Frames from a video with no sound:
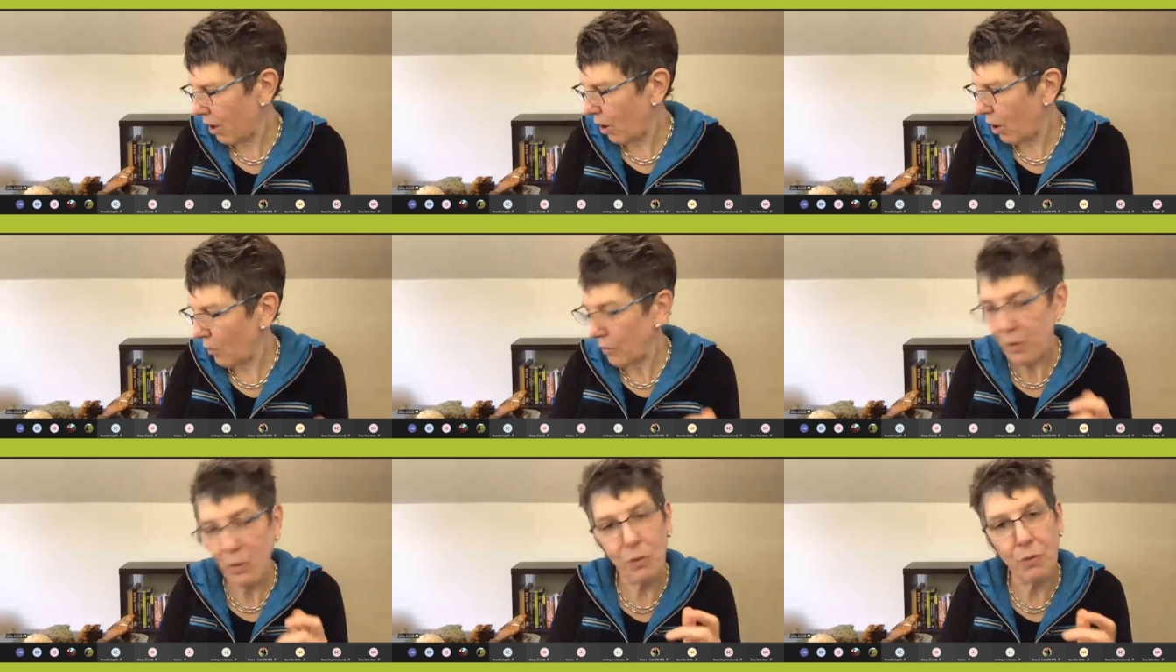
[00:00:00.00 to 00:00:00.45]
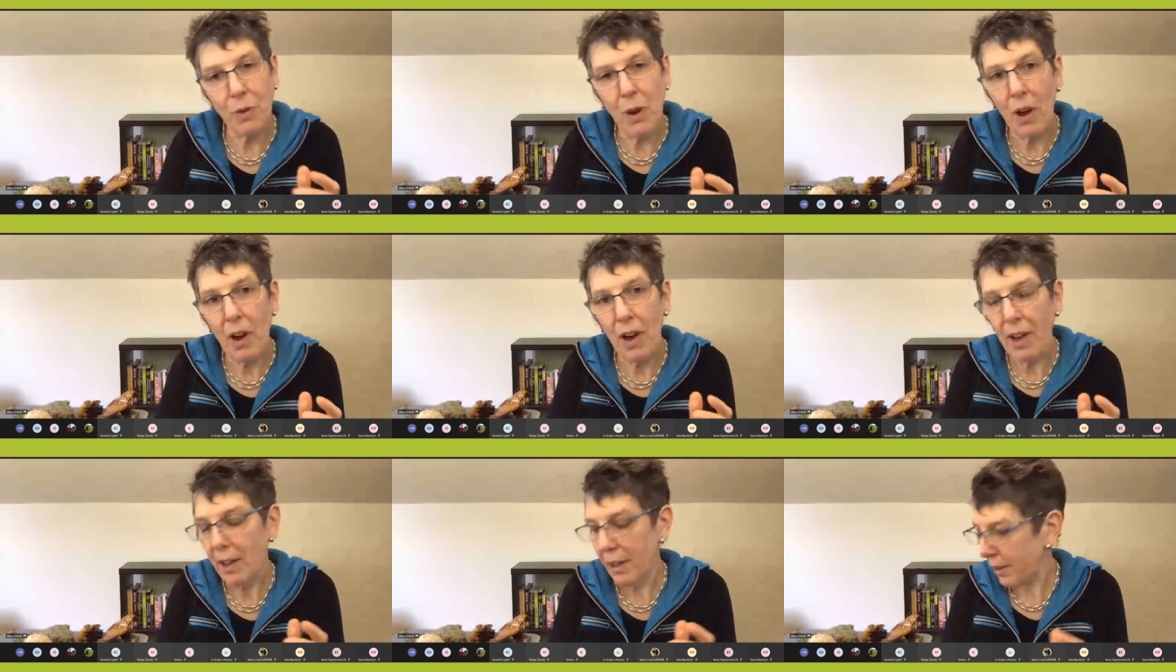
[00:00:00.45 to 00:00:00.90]
of the
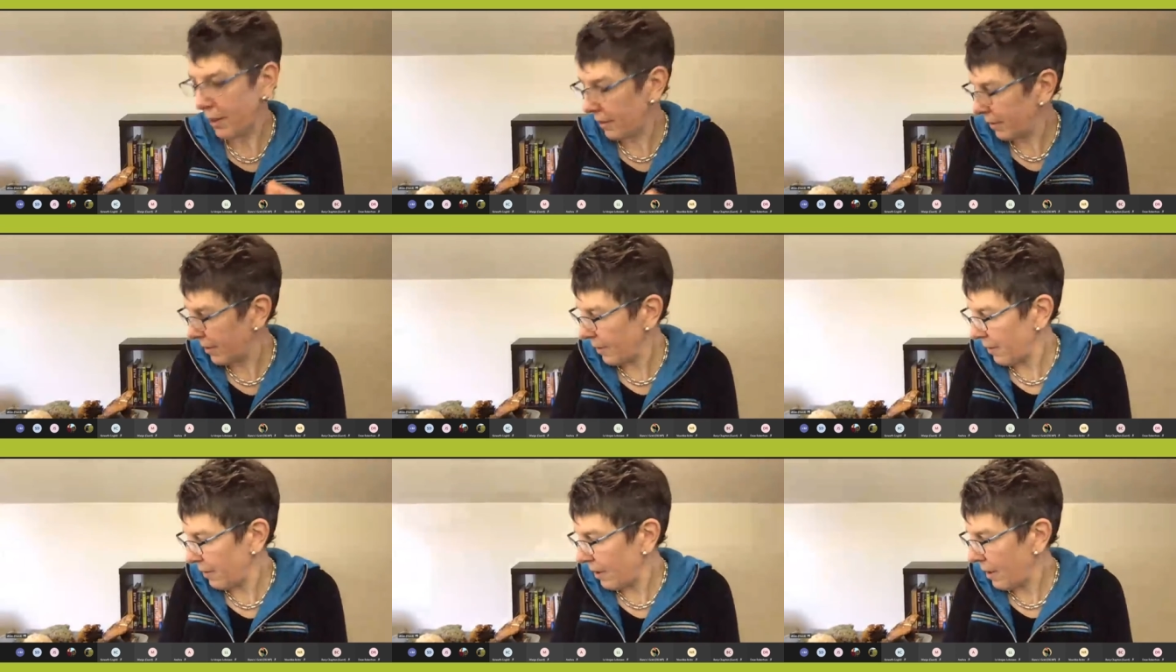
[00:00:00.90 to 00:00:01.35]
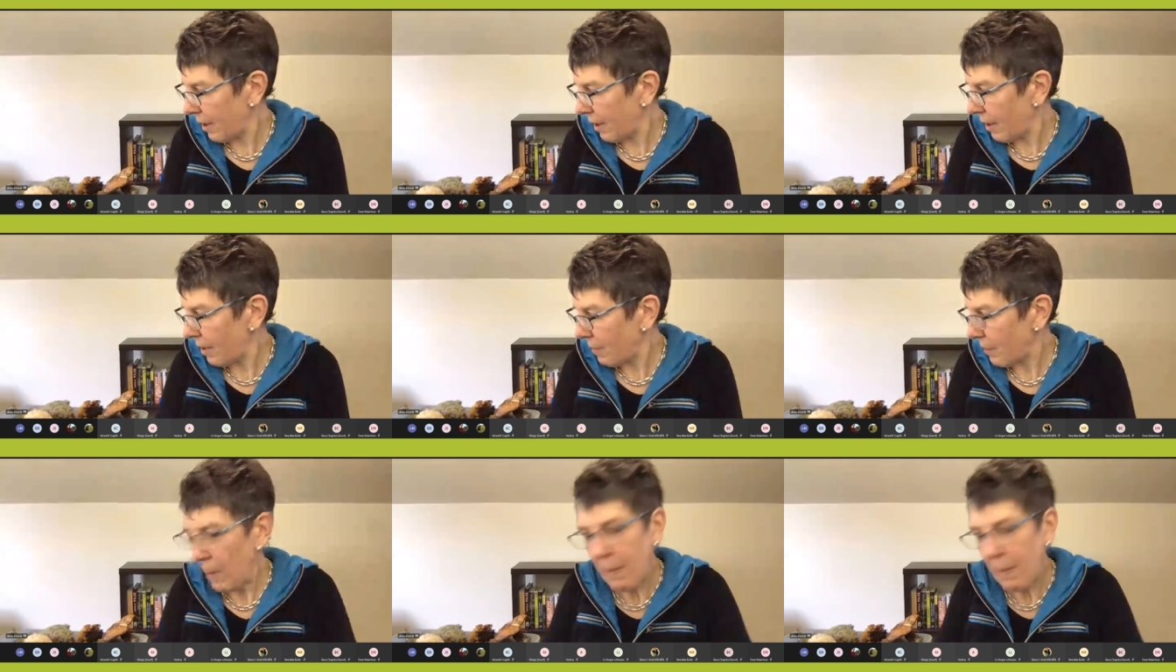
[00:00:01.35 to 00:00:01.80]
fire,
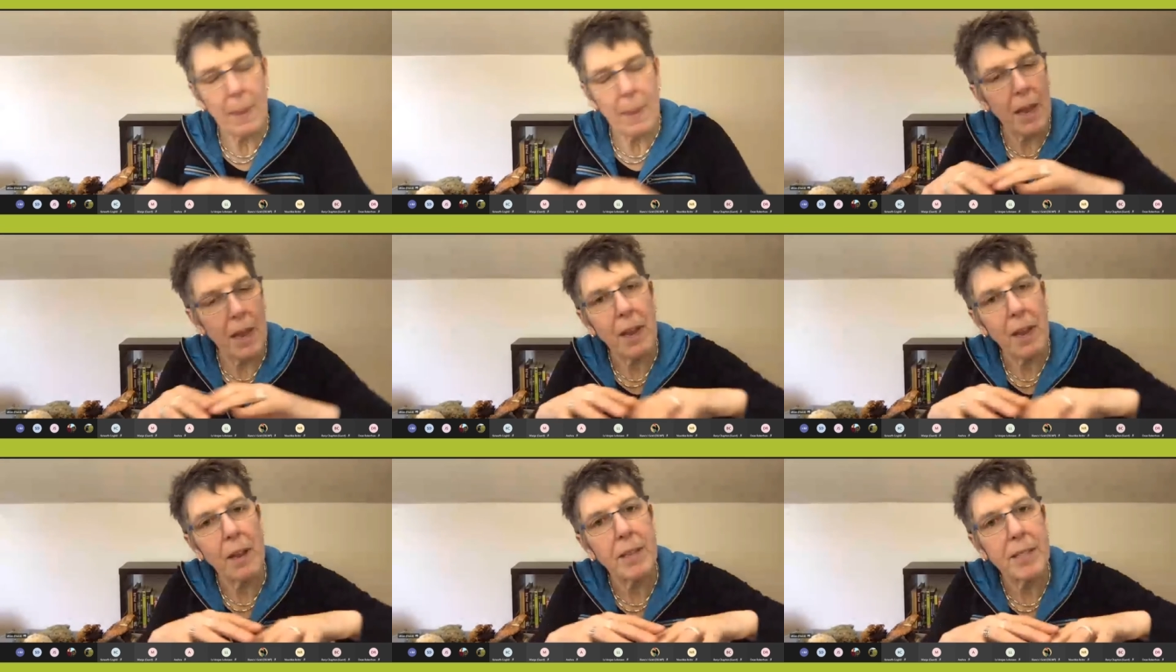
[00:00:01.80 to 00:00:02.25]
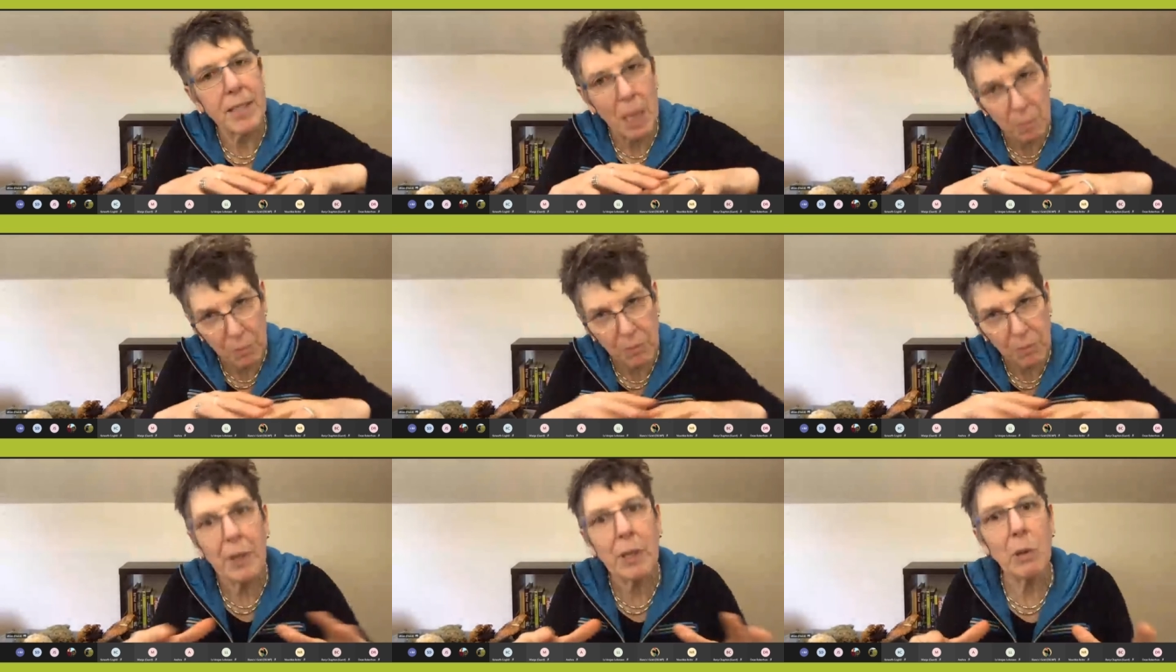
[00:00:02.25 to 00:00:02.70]

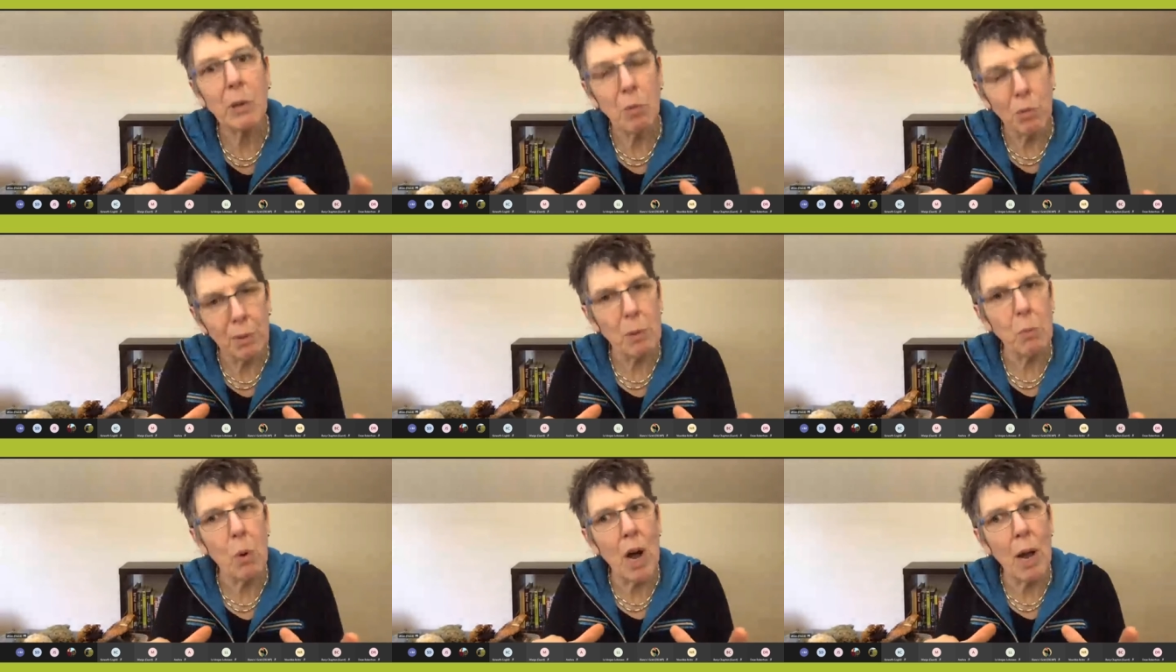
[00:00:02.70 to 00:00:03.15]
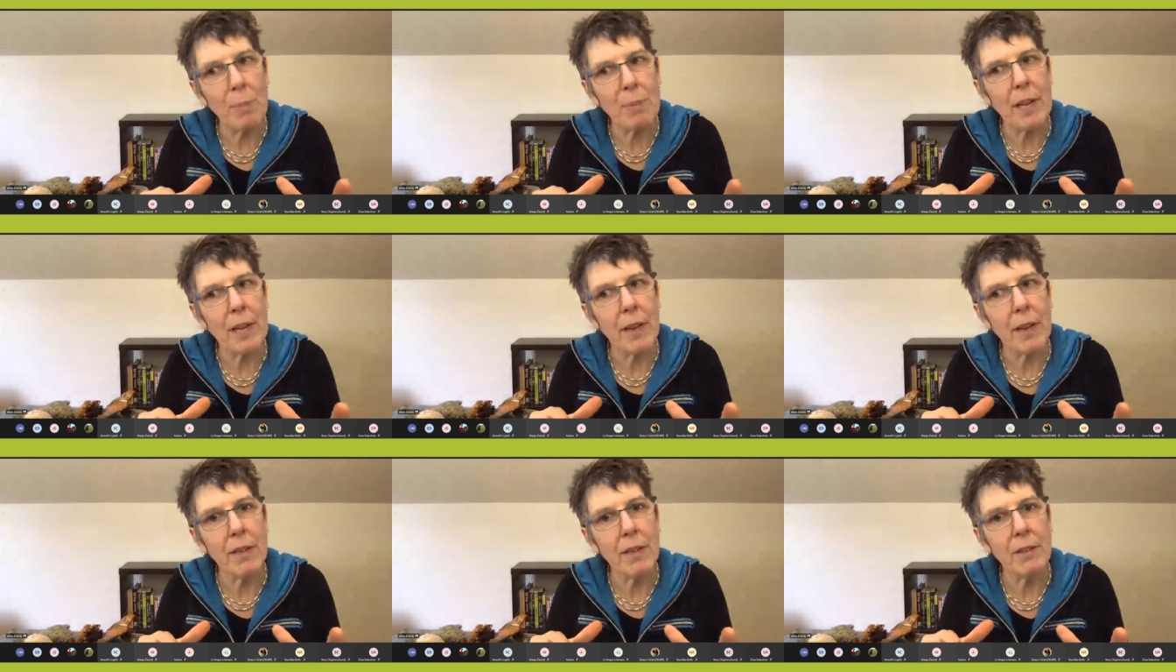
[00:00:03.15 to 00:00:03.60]
some fungi will be wiped
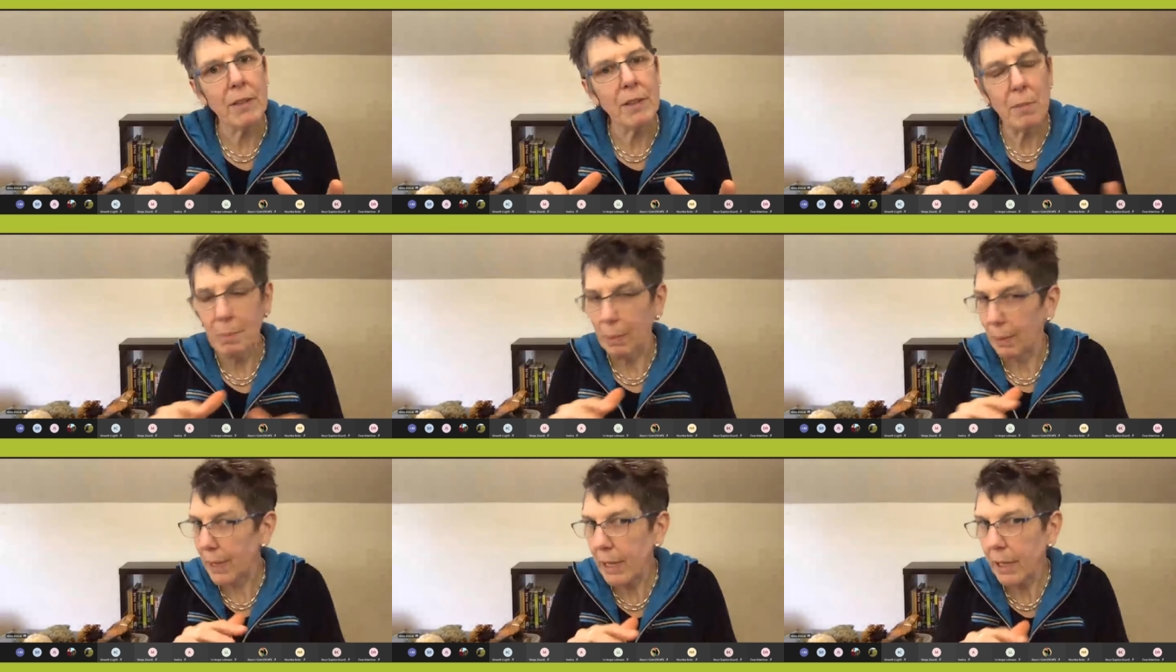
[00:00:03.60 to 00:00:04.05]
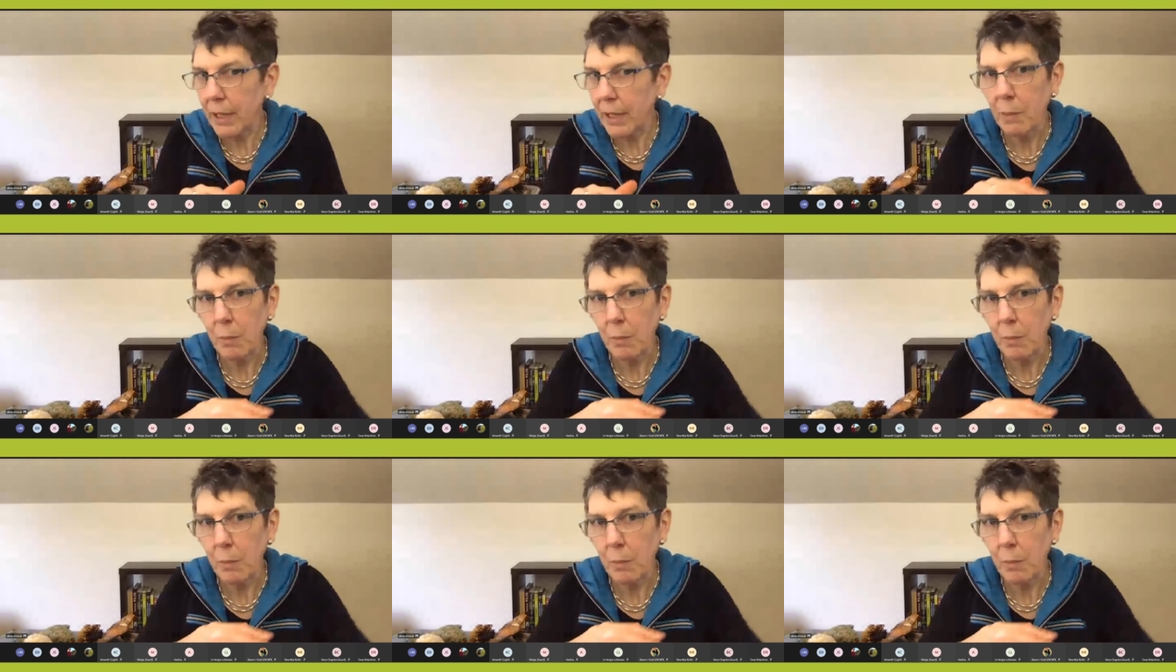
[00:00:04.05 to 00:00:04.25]
out completely.